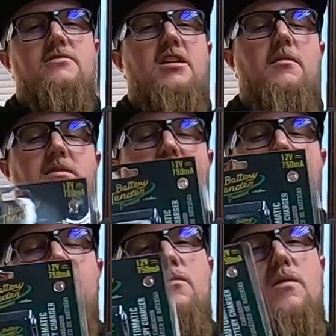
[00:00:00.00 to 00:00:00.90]
Tell me the
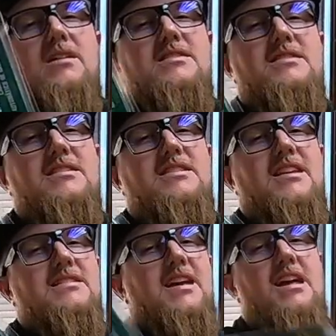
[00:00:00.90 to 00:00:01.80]
different ways that this thing
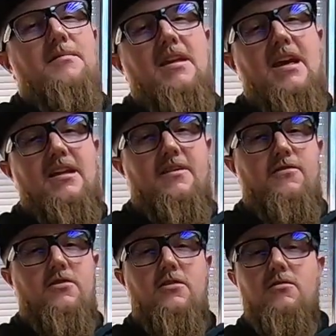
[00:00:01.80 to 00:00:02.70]
has came in handy
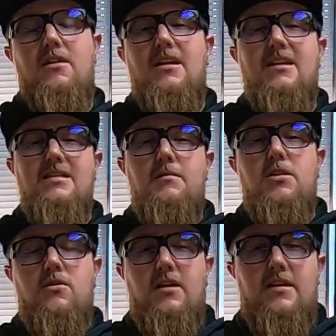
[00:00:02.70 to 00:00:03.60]
for you. Let me
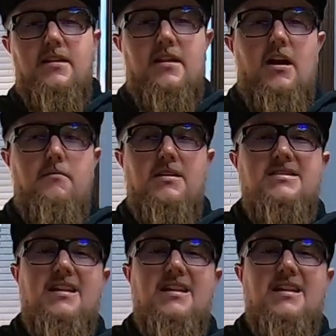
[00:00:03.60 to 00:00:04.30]
know that in the comments.